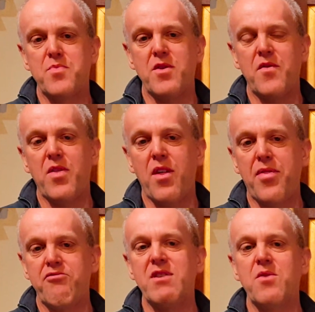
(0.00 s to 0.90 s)
but the
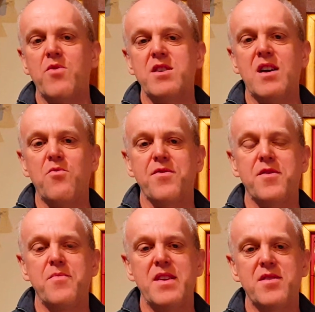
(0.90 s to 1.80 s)
three which I want
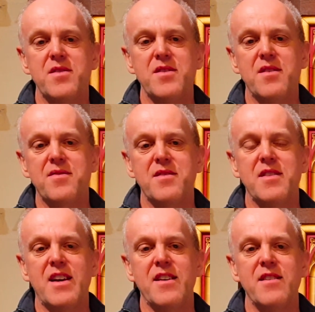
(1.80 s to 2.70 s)
to mention just
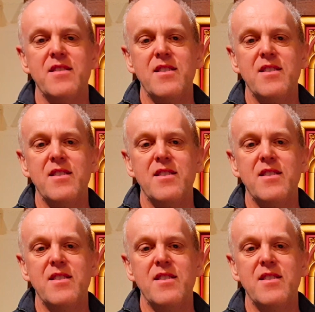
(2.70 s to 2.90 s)
today